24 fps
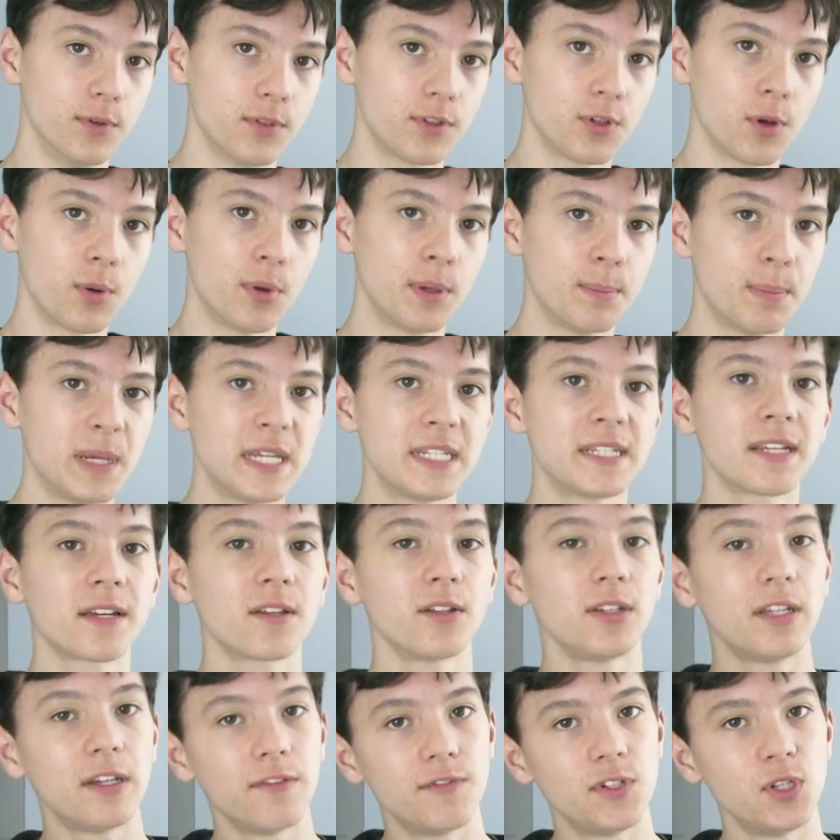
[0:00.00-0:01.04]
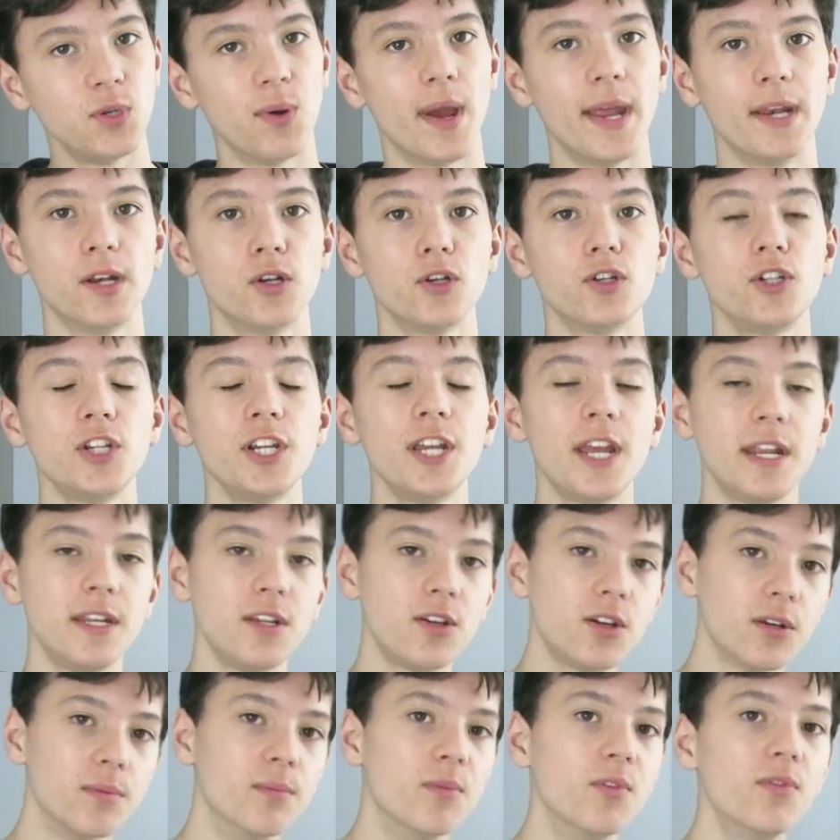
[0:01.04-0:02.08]
So it basically gives you energy and
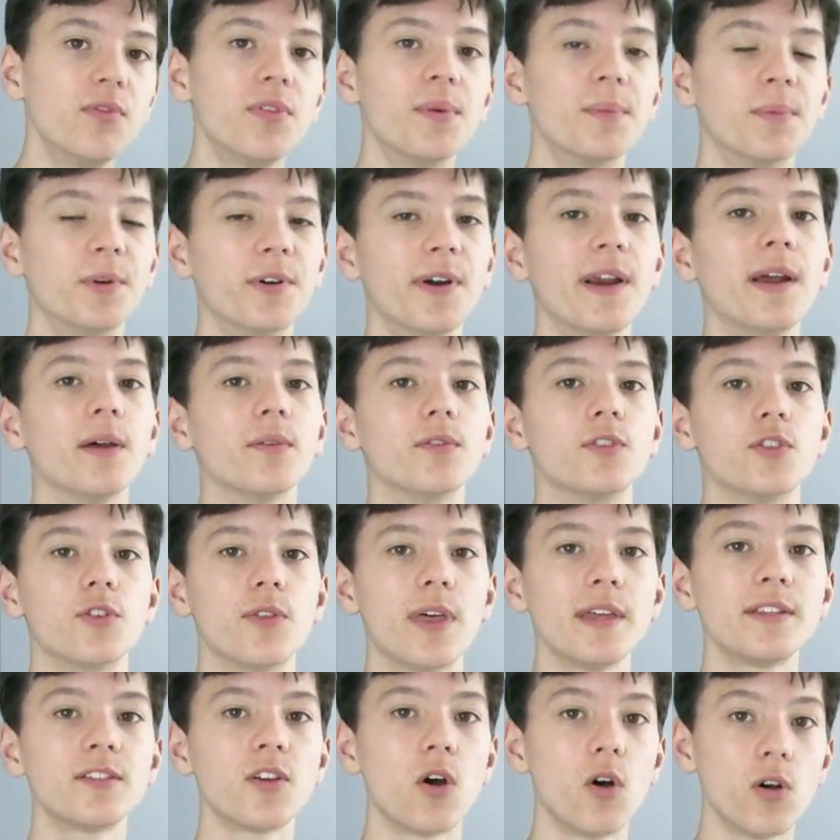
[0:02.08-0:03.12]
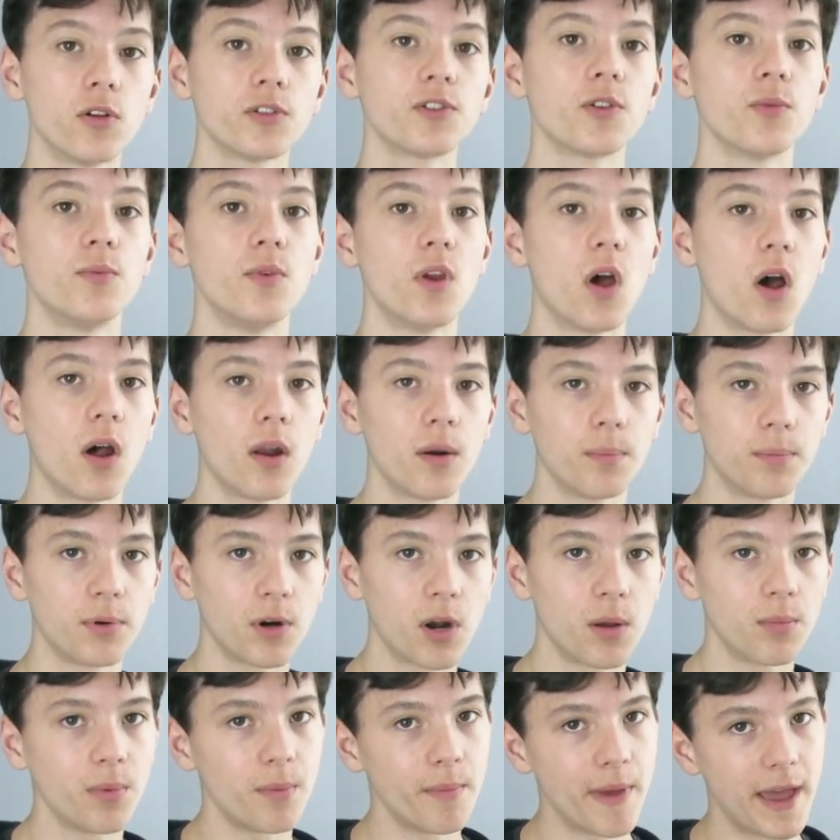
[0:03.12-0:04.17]
you can move them around. So that's also not a
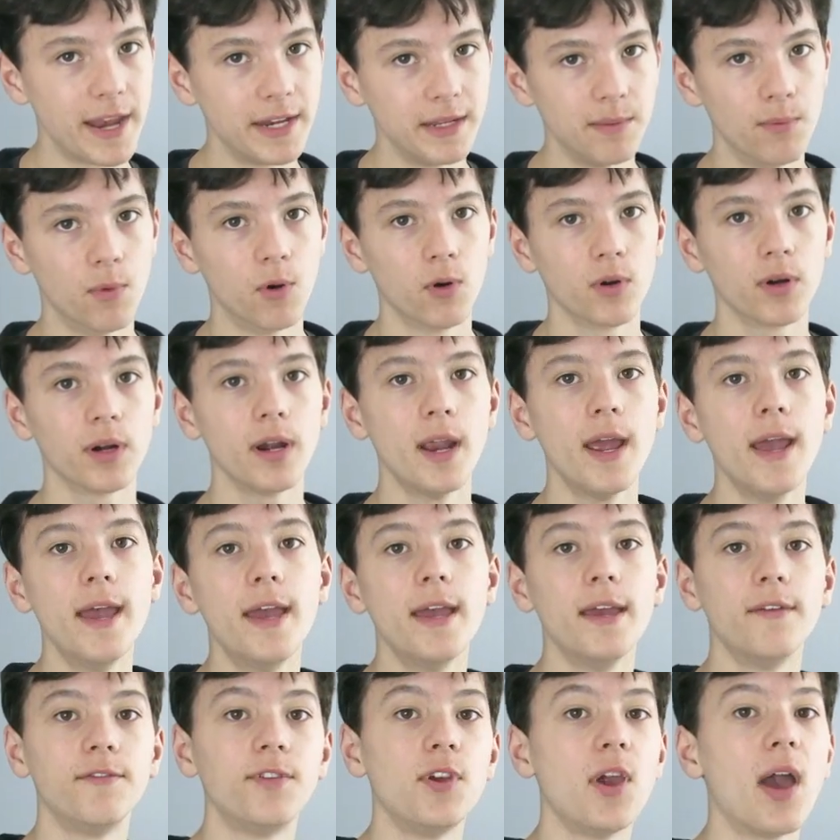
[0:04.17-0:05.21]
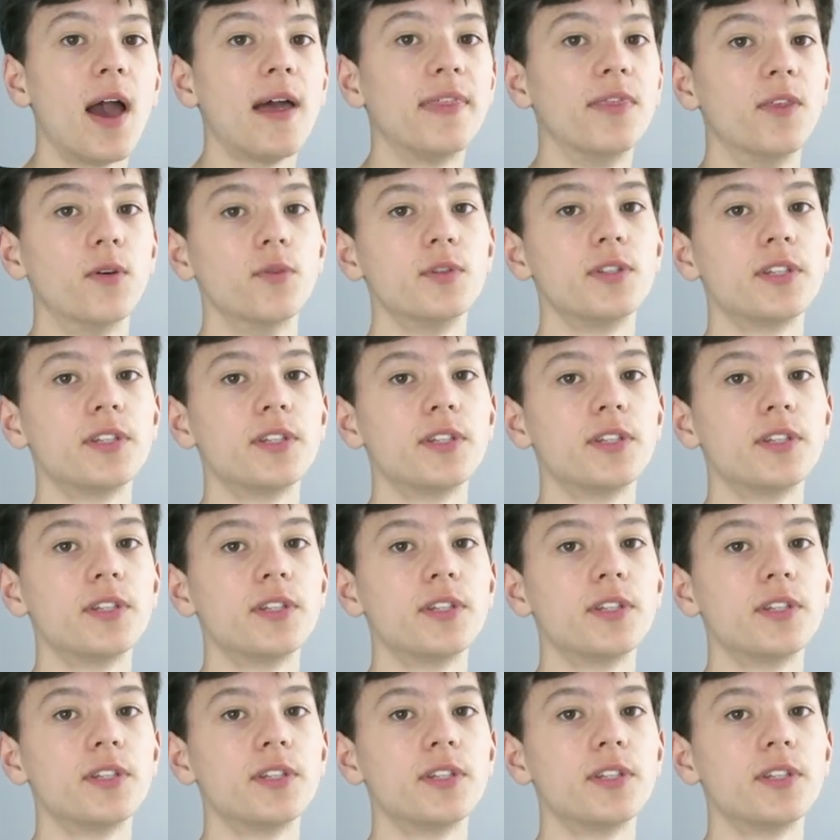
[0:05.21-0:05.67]
problem anymore if you had those